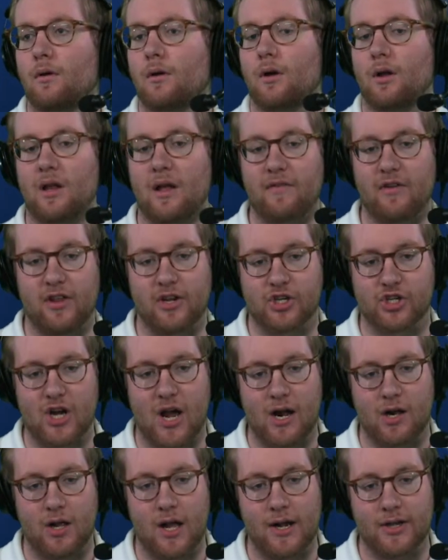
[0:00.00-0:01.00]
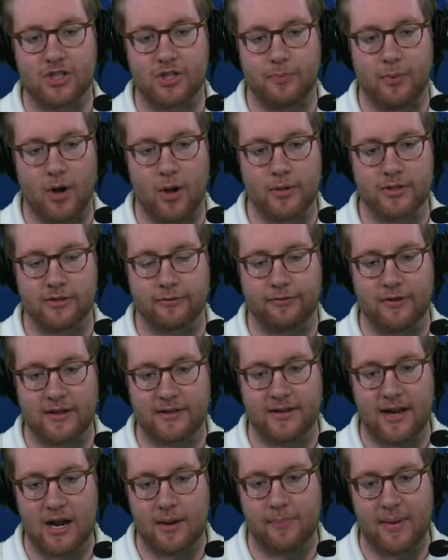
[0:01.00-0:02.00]
11 on the shot clock as the ball is
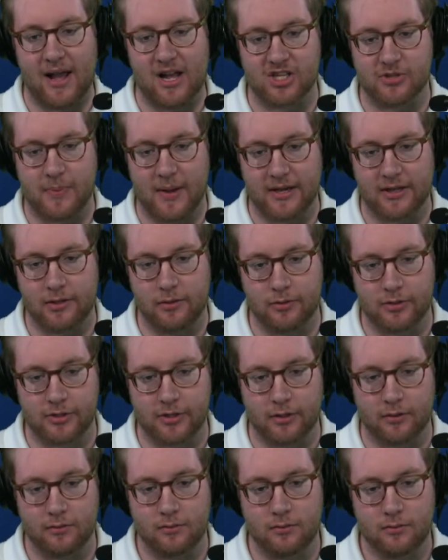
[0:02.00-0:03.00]
deflected out of bounds by Houston.